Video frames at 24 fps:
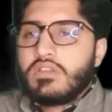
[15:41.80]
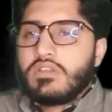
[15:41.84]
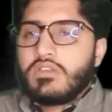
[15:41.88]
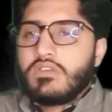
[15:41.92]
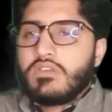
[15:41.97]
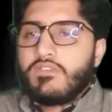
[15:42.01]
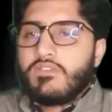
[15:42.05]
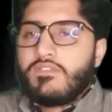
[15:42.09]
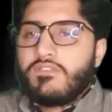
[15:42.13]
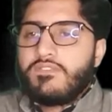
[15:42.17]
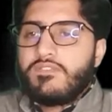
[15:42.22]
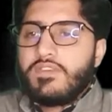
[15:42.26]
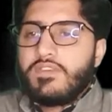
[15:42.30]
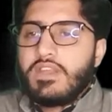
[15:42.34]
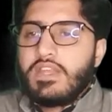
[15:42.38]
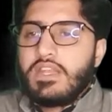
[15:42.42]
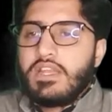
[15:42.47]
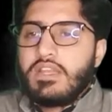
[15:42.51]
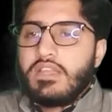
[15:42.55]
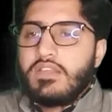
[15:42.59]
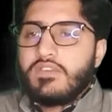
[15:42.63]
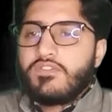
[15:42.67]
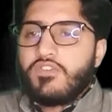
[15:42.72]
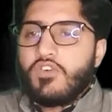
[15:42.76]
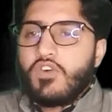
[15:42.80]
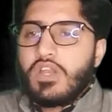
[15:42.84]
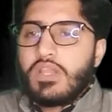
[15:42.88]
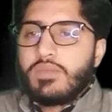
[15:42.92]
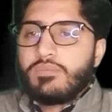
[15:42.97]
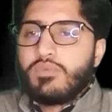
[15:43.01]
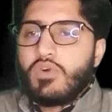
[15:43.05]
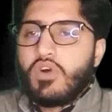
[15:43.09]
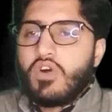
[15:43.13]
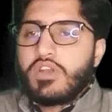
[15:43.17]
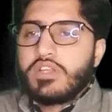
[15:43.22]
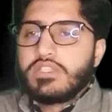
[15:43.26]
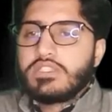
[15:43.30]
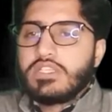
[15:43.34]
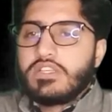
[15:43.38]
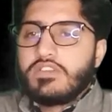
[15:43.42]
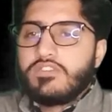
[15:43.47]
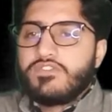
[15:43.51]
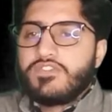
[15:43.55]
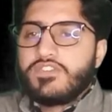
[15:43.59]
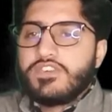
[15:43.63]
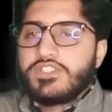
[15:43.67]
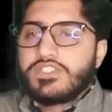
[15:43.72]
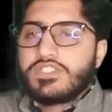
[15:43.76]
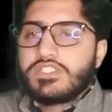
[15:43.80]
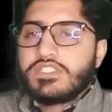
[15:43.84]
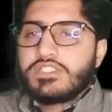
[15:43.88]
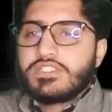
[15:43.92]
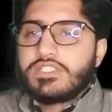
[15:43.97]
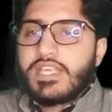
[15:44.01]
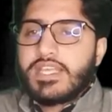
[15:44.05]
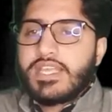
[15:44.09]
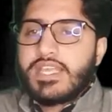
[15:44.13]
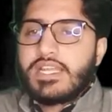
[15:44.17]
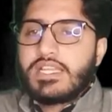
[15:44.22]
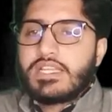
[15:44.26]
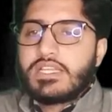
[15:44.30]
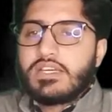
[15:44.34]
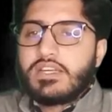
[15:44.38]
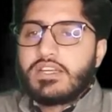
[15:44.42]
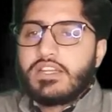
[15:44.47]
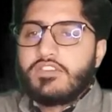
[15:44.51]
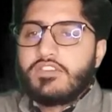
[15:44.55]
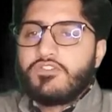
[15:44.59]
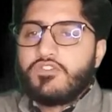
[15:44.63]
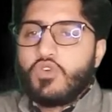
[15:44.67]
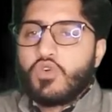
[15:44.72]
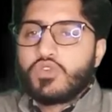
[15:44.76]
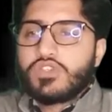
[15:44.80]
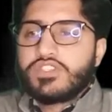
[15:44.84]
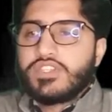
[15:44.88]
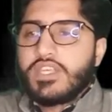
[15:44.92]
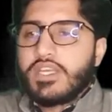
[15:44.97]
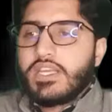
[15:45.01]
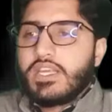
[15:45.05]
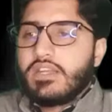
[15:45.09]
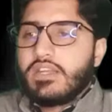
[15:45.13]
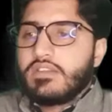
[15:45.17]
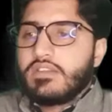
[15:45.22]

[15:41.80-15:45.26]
Freely falling bodies in first, second, third, and fourth second.